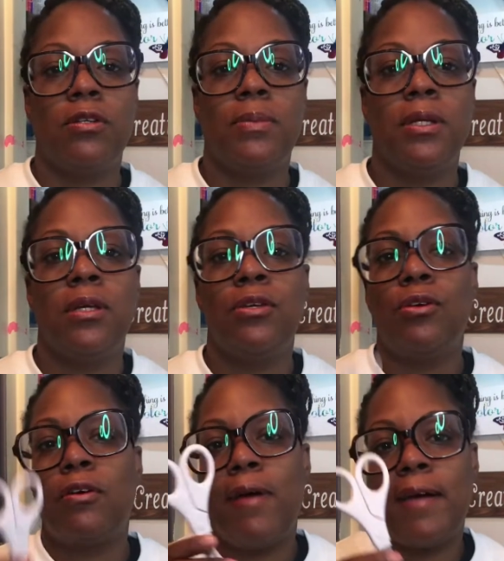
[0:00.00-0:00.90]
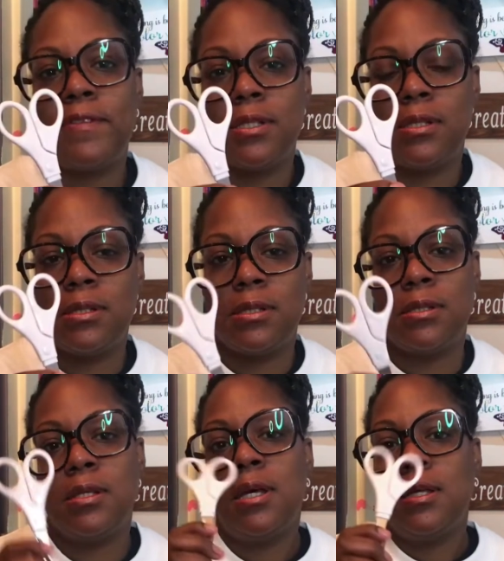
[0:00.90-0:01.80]
to be your crafting scissors.
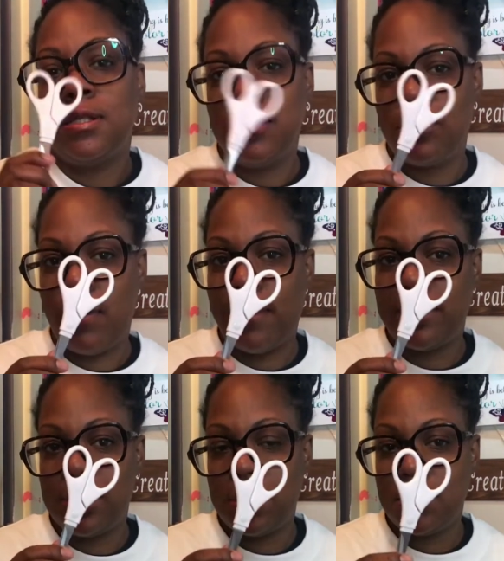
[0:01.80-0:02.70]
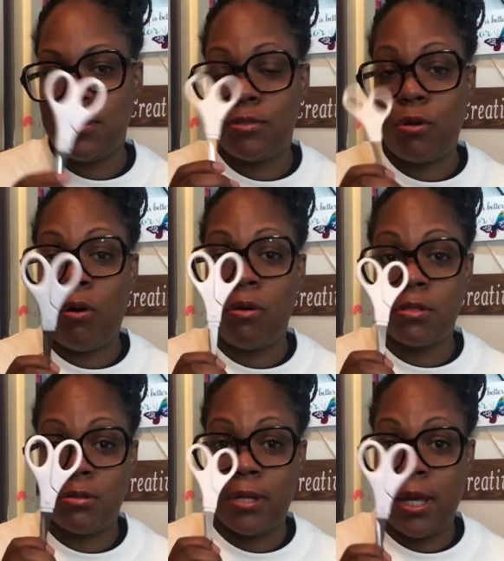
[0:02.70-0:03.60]
These crafting scissors
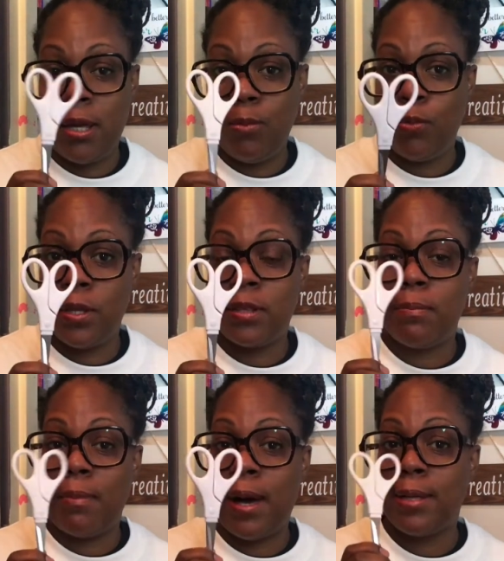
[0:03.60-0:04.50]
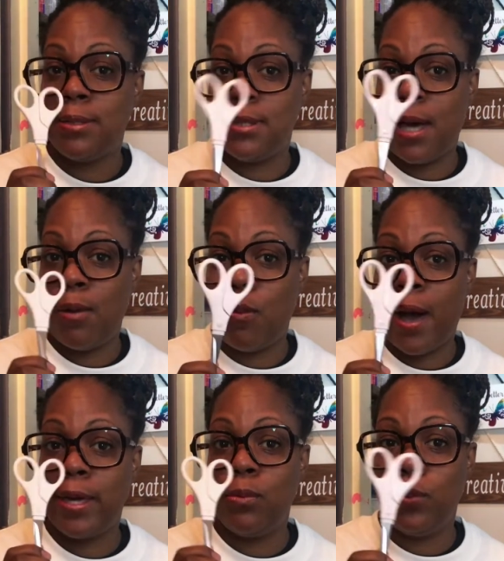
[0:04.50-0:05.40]
also came with my
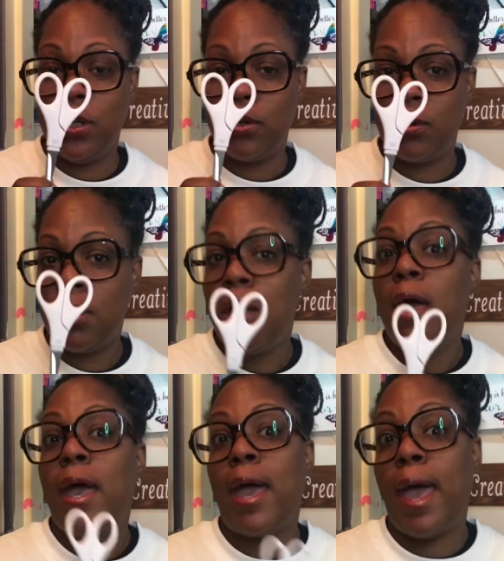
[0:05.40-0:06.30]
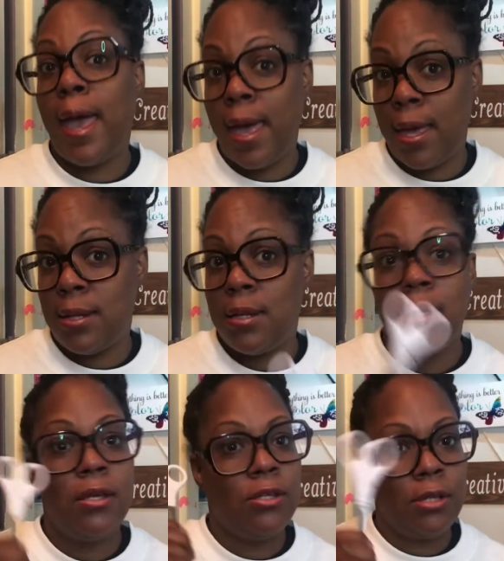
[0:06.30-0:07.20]
DIY weeder, and
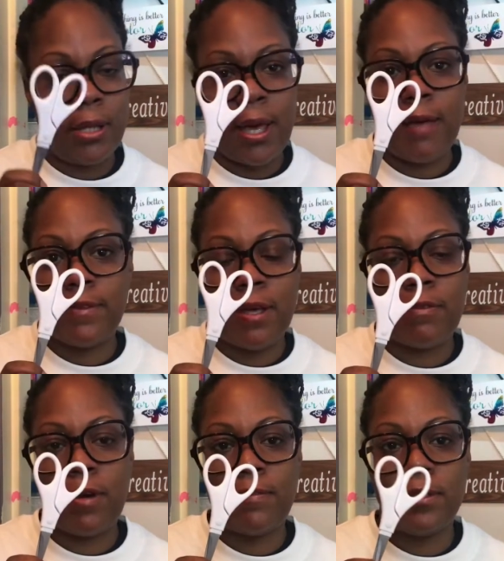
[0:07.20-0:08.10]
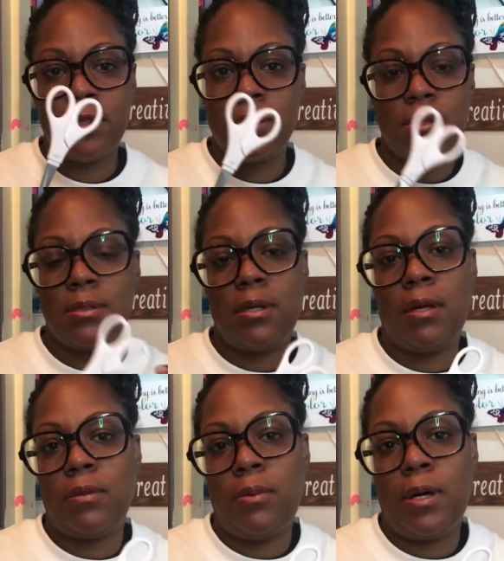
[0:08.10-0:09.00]
you're going to have crafting scissors.
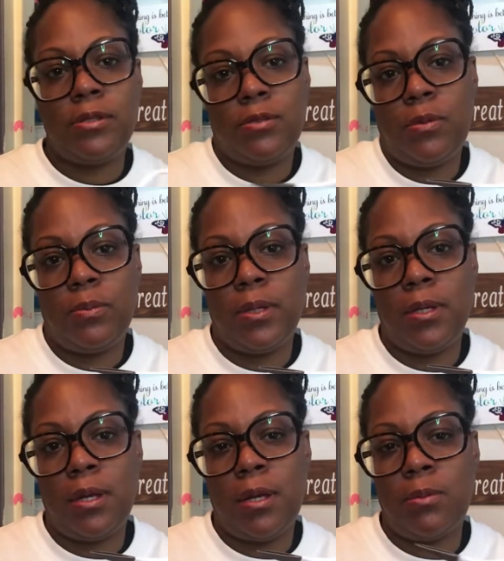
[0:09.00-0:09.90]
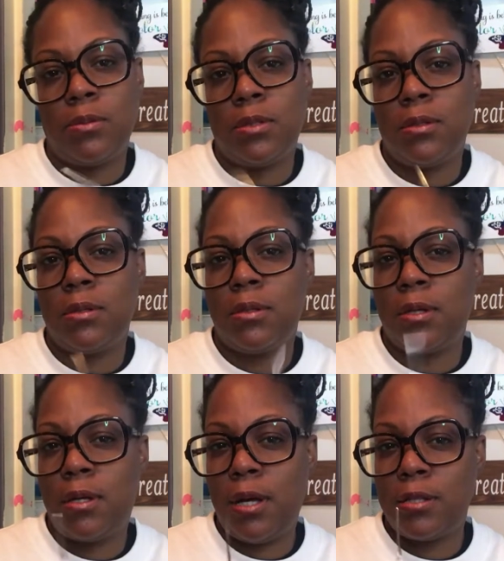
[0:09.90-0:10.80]
Otherwise, you won't be able to
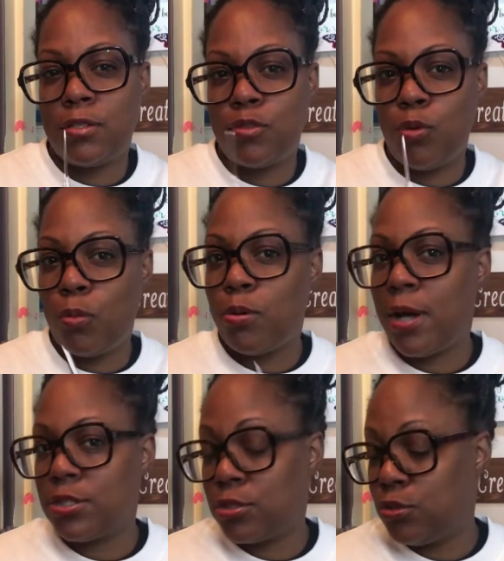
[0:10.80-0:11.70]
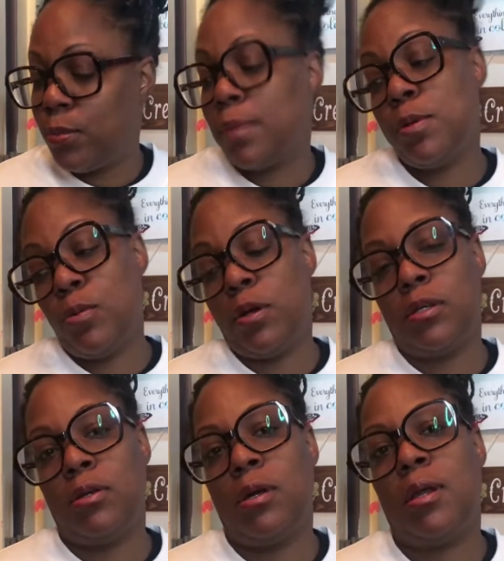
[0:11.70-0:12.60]
cut the small projects you might be working on.